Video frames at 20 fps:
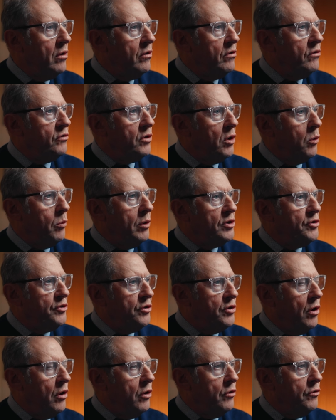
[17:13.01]
So we
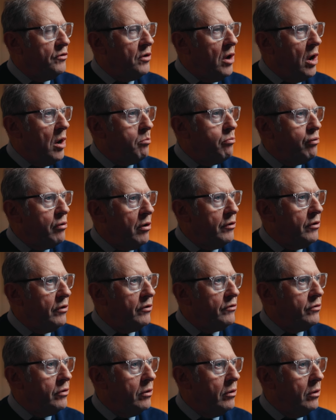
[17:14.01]
chose a
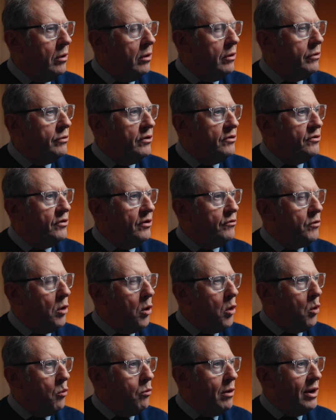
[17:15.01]
product that is
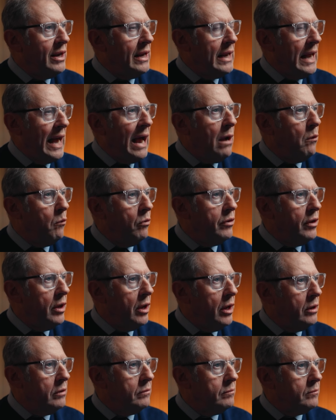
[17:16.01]
already out
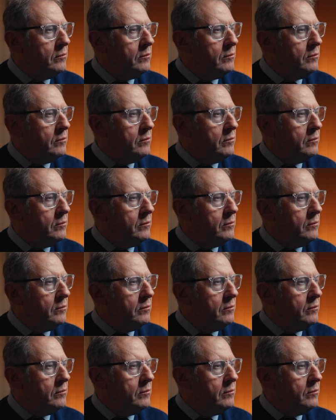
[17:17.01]
there,